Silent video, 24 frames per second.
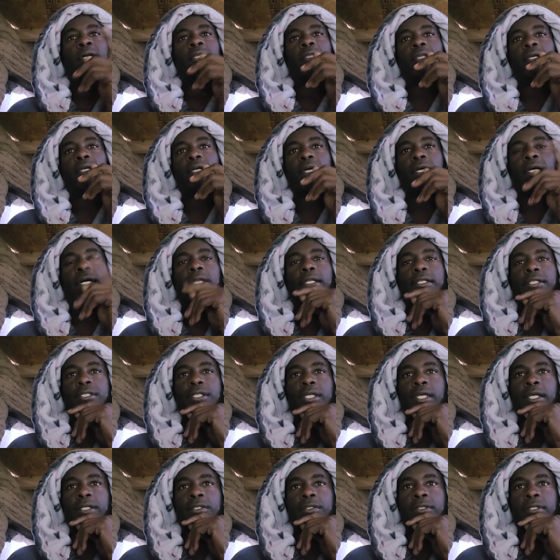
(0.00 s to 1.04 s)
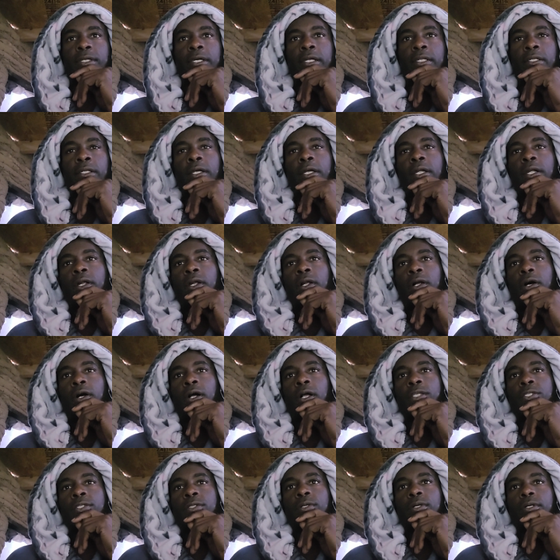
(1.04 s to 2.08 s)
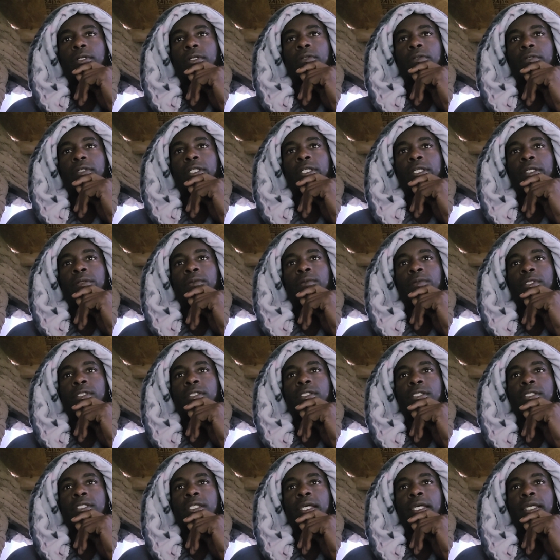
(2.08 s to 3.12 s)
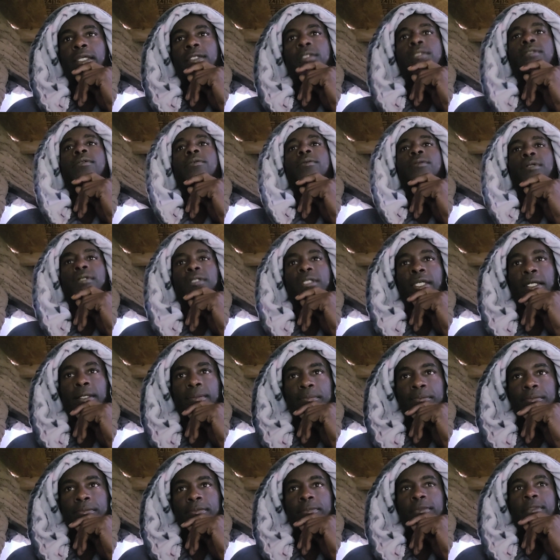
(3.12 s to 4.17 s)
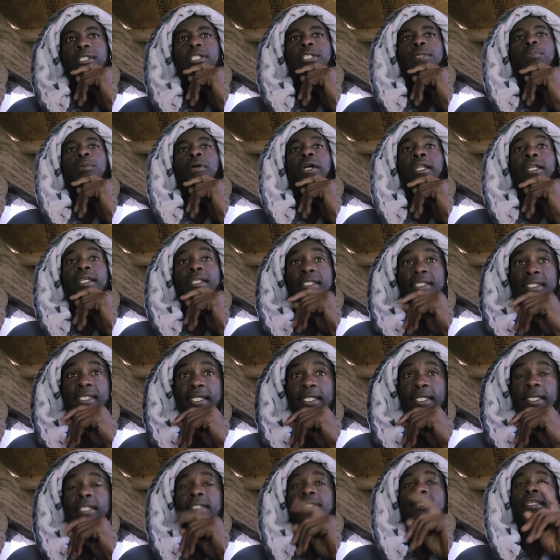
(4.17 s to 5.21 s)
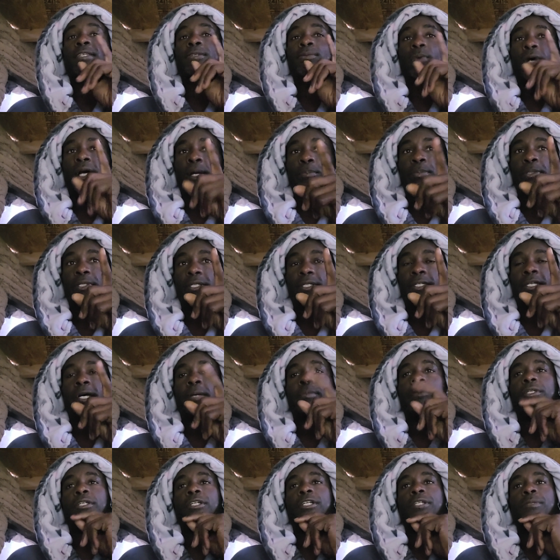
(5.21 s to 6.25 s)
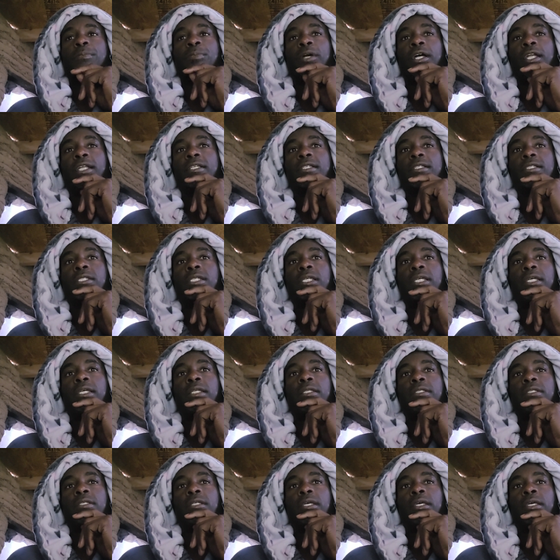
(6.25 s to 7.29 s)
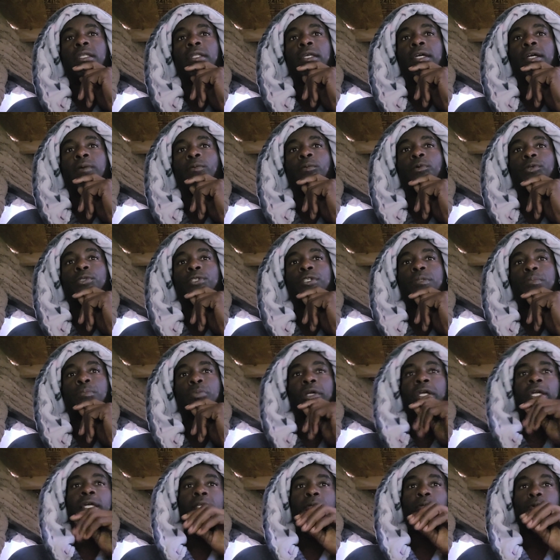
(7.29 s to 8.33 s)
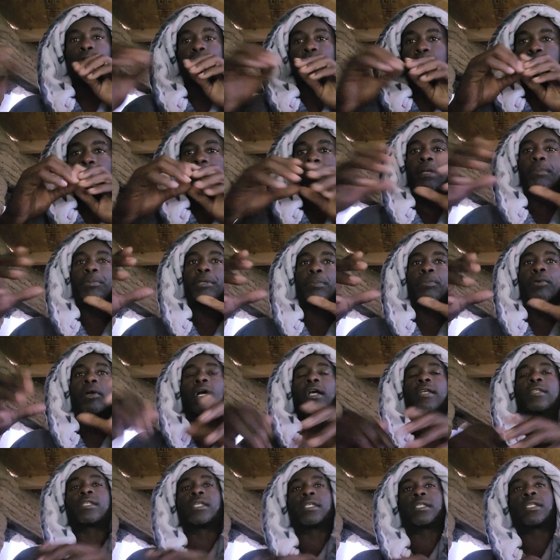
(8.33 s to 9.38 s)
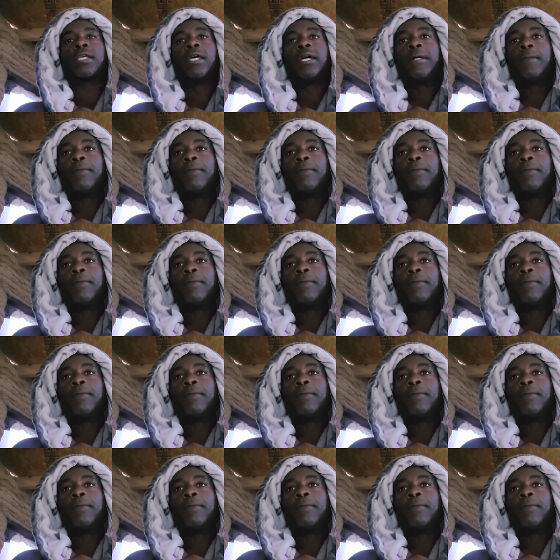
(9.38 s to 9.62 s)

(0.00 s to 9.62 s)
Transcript: I think I kind of just answered that. Also agree with Insane Tuna. Yep. Spreading seeds is why I put the comment here. Spreading seeds in there will speed up the process.